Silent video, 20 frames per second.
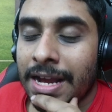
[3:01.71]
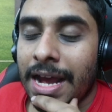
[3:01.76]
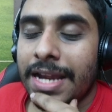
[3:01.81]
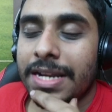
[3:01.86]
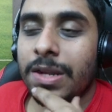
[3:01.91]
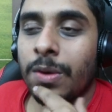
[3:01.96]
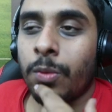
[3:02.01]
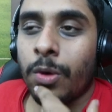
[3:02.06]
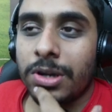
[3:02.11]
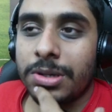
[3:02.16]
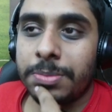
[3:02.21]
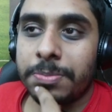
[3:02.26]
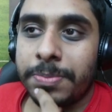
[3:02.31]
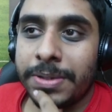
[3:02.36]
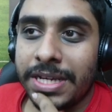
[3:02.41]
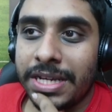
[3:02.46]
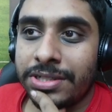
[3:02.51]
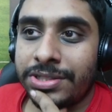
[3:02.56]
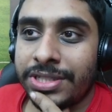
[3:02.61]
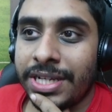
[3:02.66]
kind of want
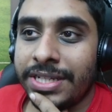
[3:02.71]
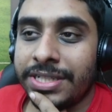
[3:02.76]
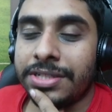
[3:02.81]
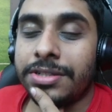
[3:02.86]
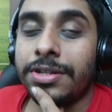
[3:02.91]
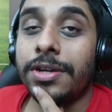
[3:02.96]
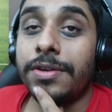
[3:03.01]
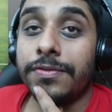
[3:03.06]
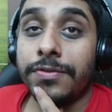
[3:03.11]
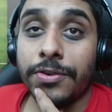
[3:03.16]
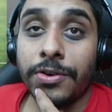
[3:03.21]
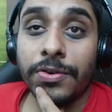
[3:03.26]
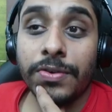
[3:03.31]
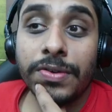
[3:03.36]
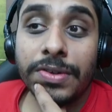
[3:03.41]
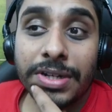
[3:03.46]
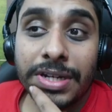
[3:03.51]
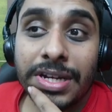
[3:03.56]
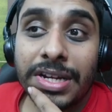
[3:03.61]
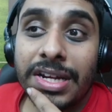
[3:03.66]
PSG to go through,